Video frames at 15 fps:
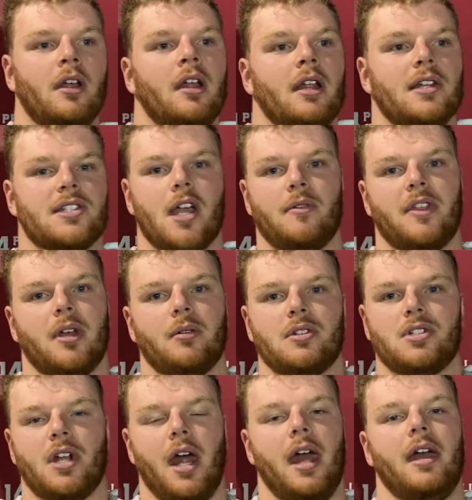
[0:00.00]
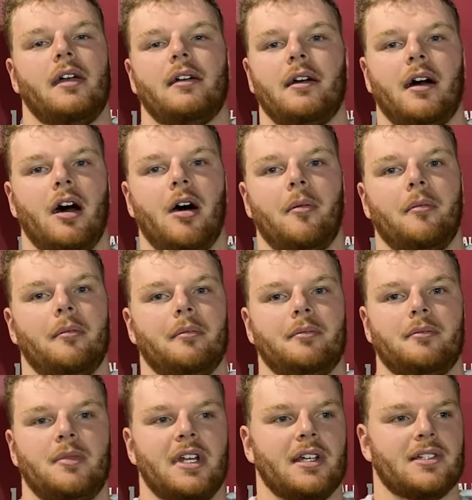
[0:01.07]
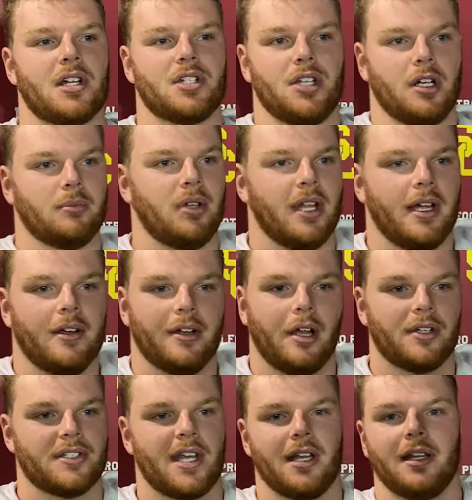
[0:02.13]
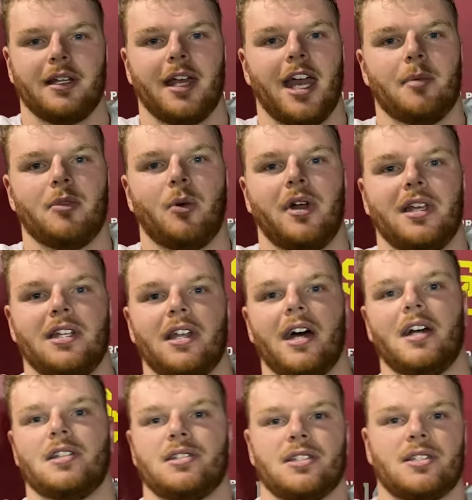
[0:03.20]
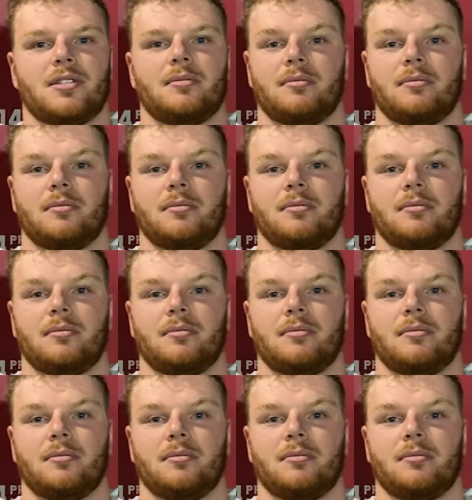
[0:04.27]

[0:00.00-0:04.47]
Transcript: And same thing with Jade. Um, being such a young player and understanding the game the way he does is